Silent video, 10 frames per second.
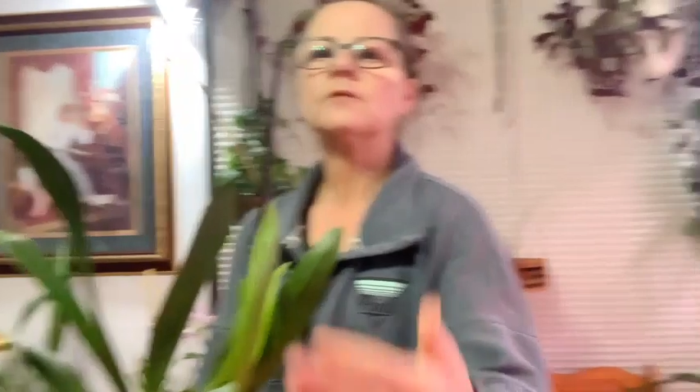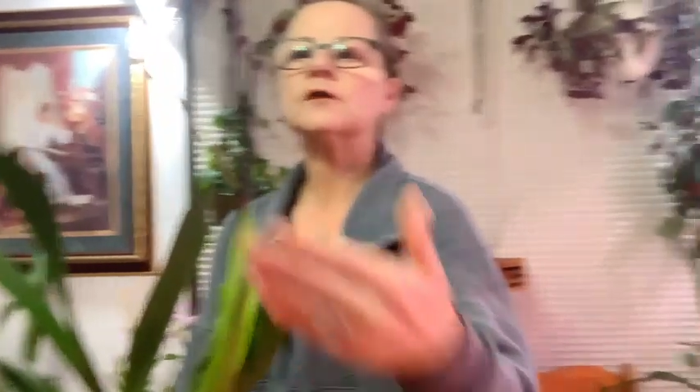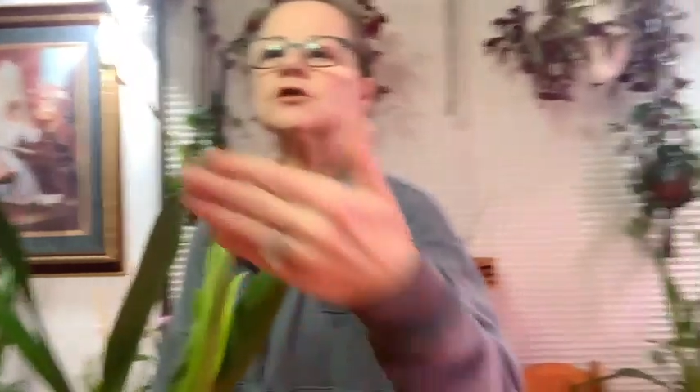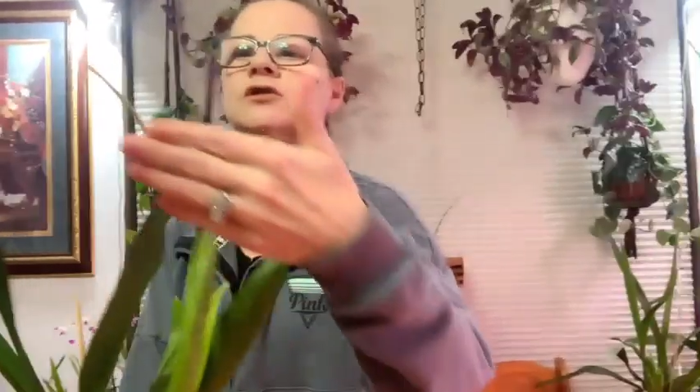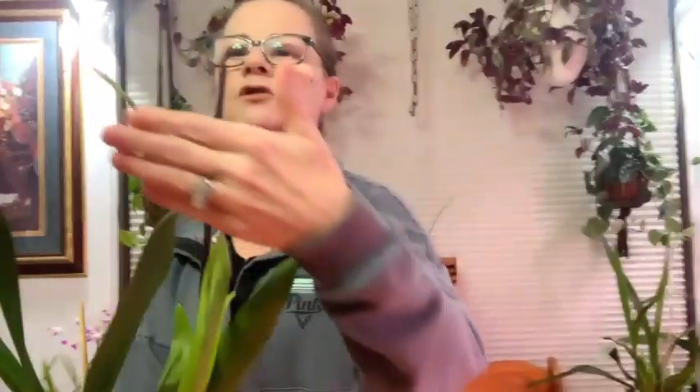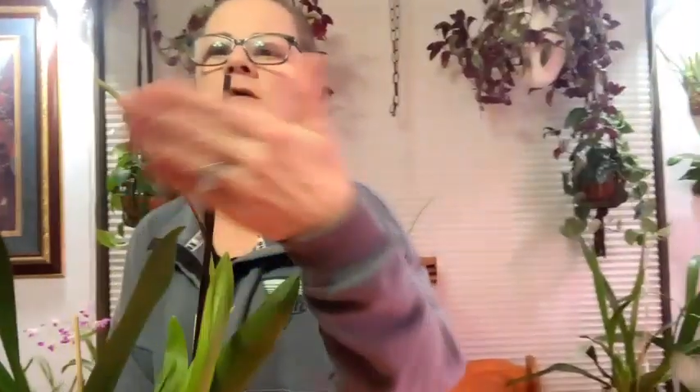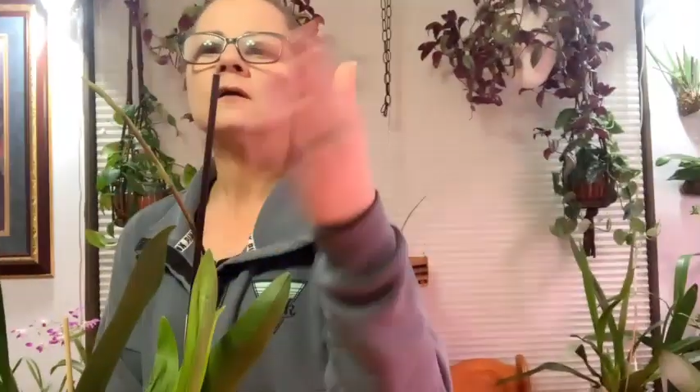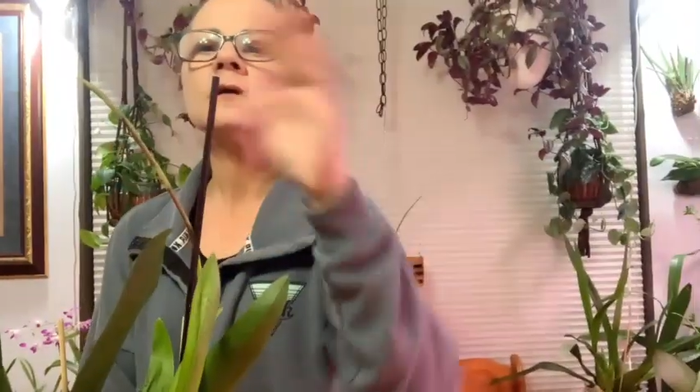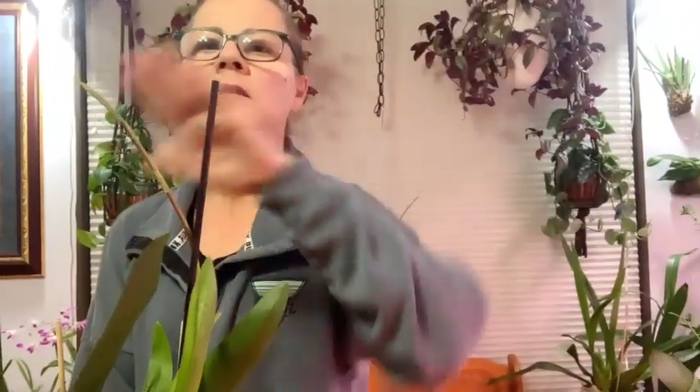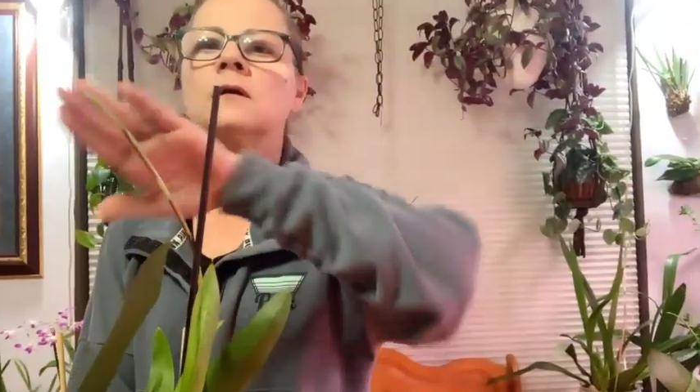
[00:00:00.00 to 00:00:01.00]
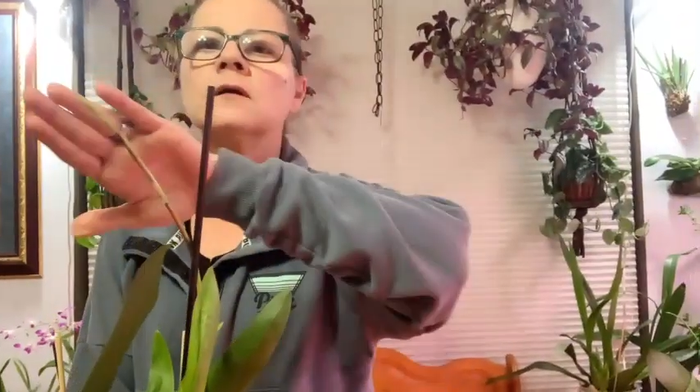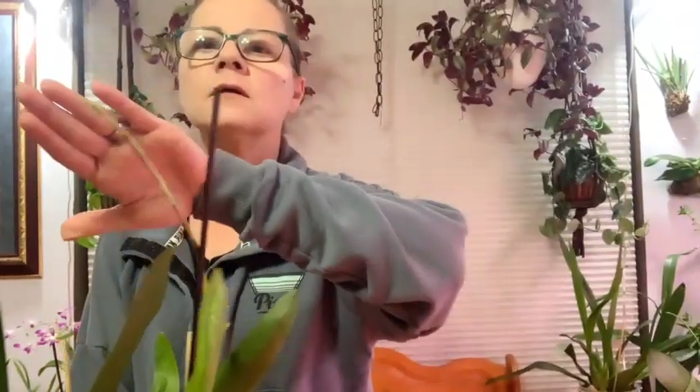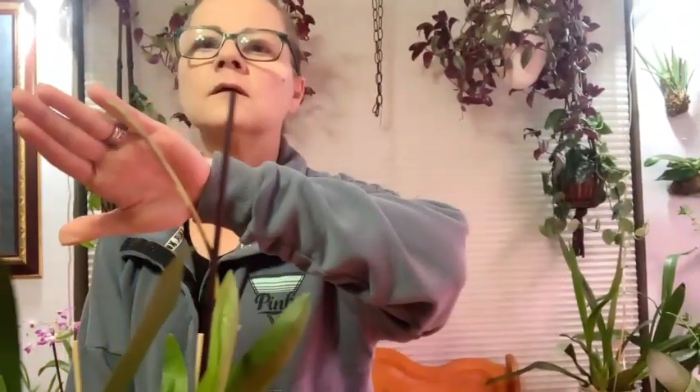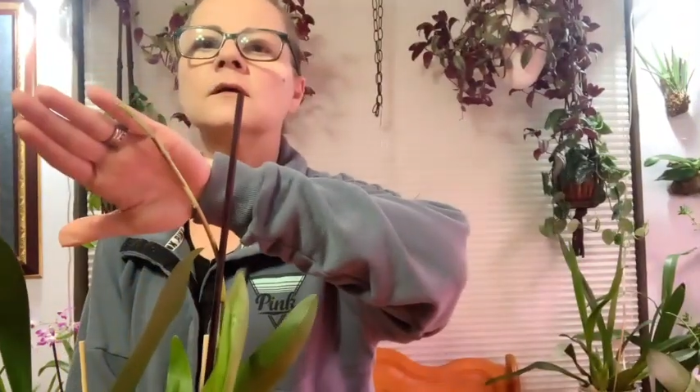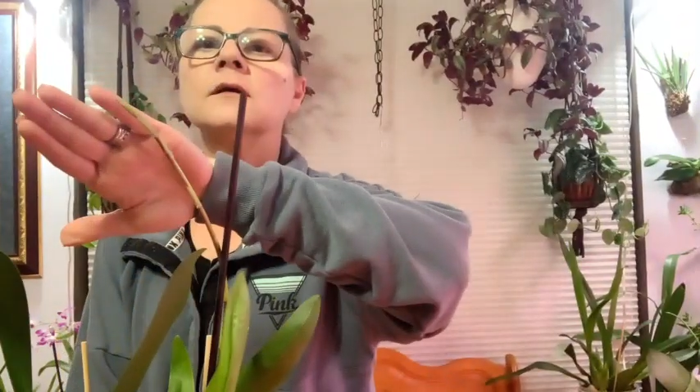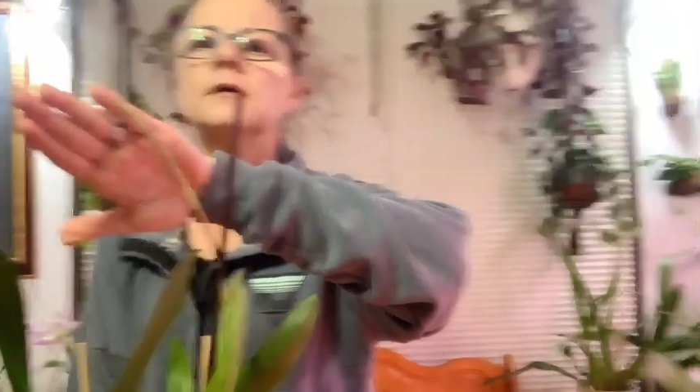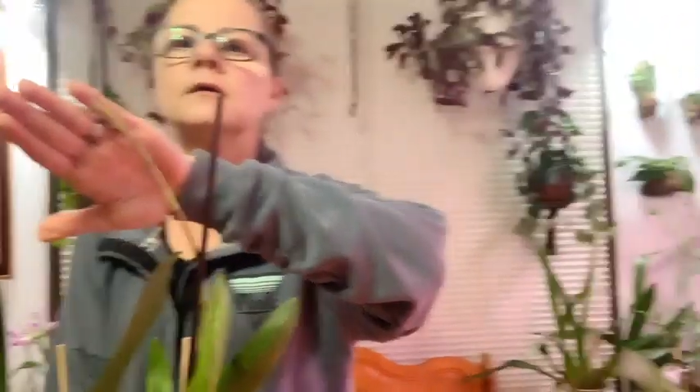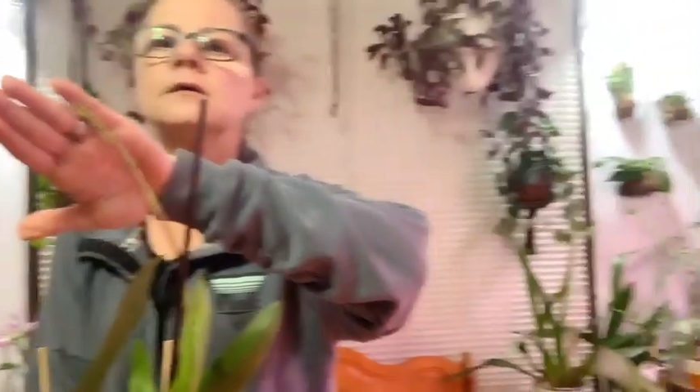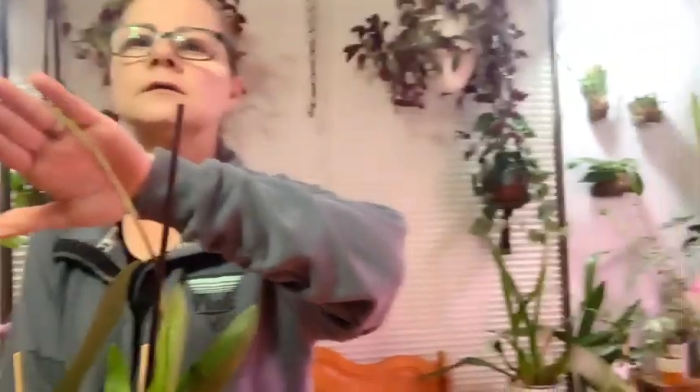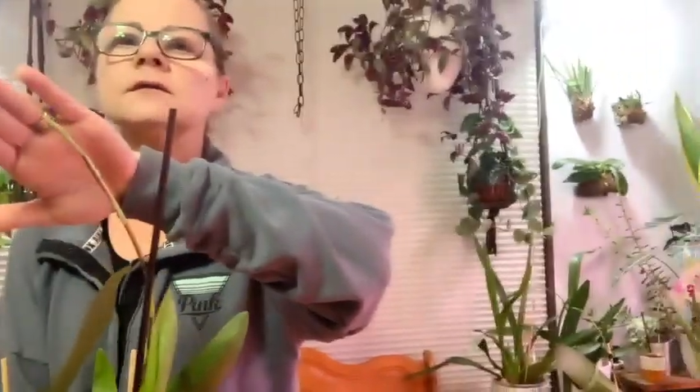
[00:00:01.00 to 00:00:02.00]
which
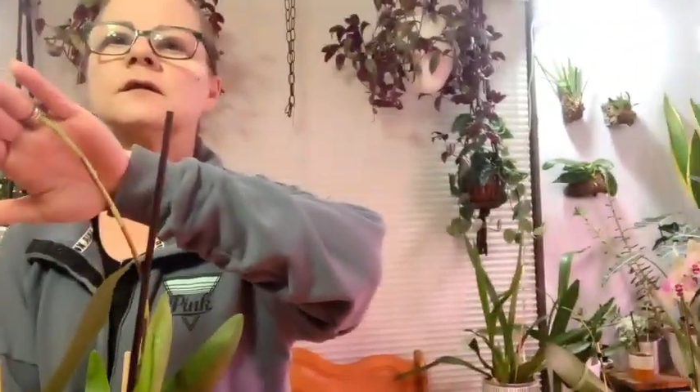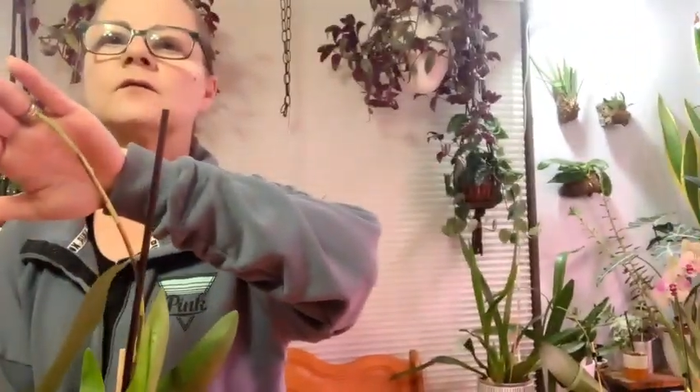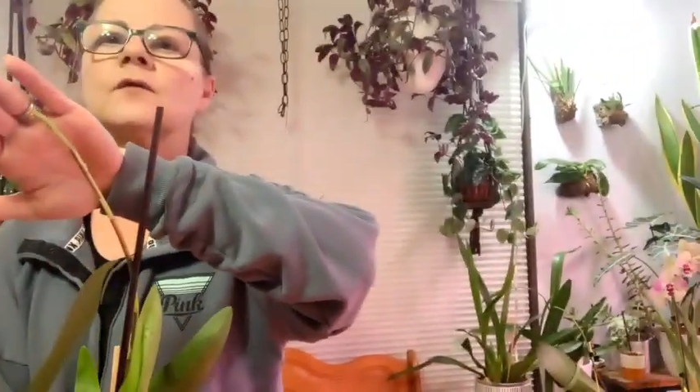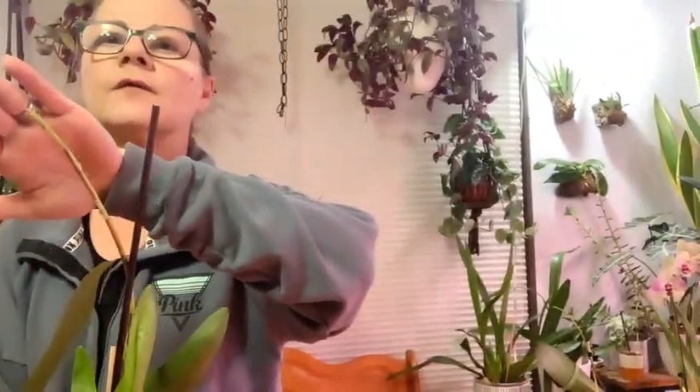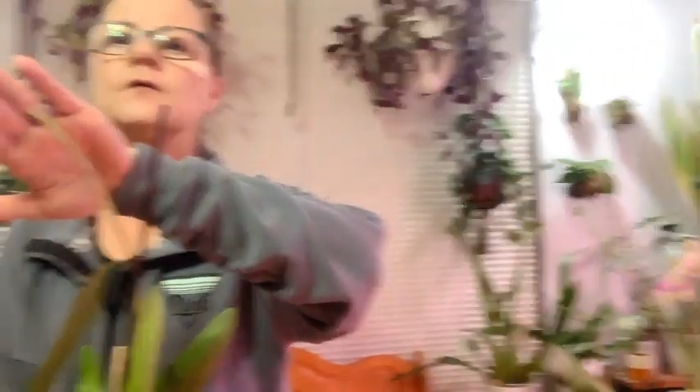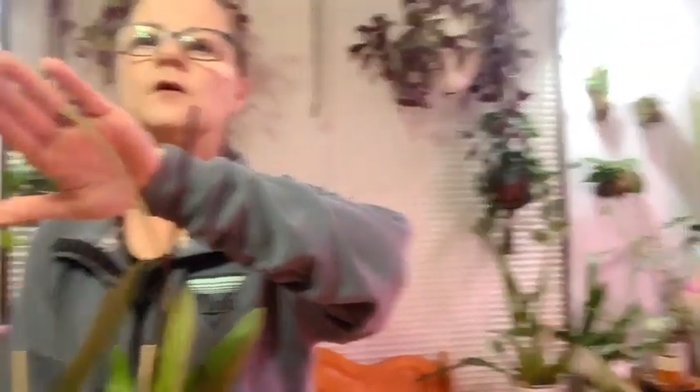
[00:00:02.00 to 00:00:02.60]
is getting rather